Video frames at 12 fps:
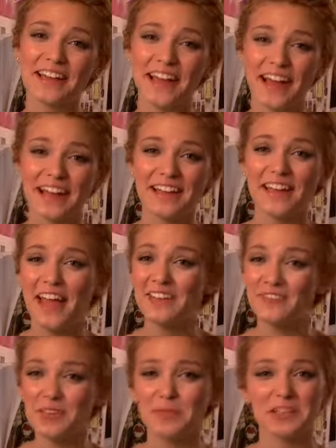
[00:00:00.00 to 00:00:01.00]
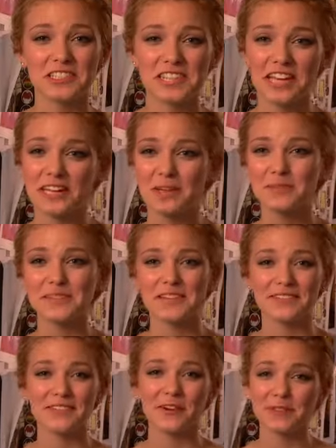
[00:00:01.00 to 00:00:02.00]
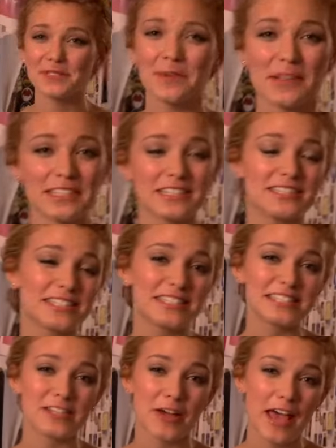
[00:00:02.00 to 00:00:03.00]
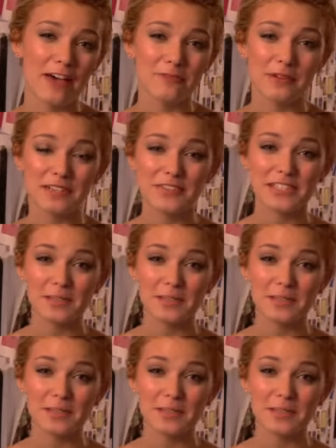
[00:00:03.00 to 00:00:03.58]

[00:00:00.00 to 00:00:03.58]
I envy Marc Jacobs, and I've always wanted to have one of his